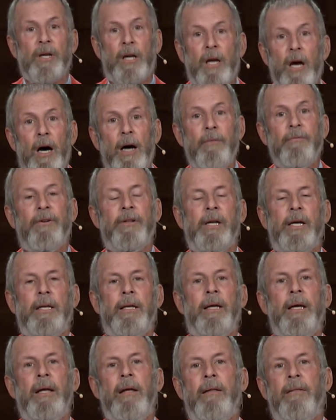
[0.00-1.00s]
a
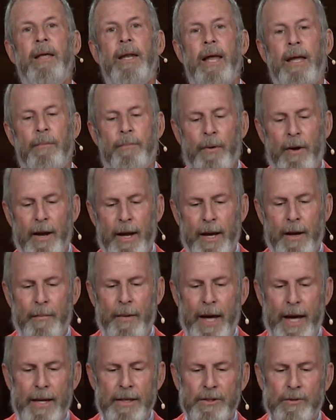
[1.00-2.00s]
covenant that Abraham
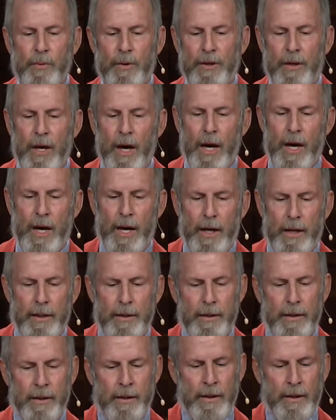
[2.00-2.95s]
has with God.